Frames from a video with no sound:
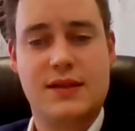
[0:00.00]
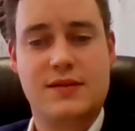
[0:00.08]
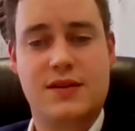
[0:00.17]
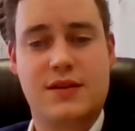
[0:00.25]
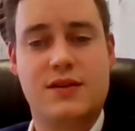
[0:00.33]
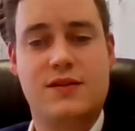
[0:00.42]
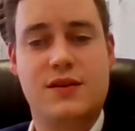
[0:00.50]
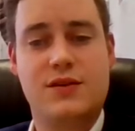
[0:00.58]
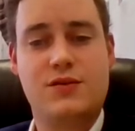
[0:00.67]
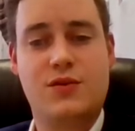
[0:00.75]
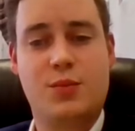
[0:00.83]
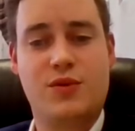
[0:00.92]
to
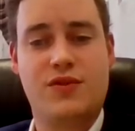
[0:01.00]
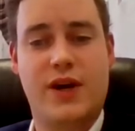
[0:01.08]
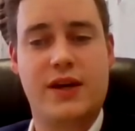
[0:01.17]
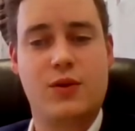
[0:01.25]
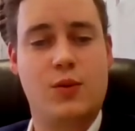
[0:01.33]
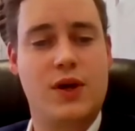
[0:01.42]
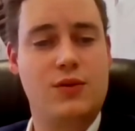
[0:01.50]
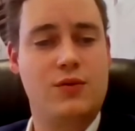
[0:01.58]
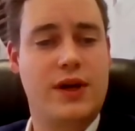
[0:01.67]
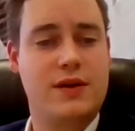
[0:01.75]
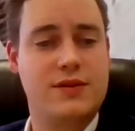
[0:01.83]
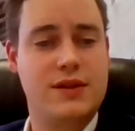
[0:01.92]
continue to provide a
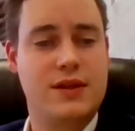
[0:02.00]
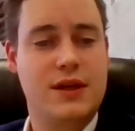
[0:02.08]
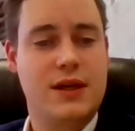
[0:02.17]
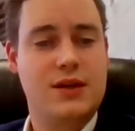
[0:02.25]
well-rounded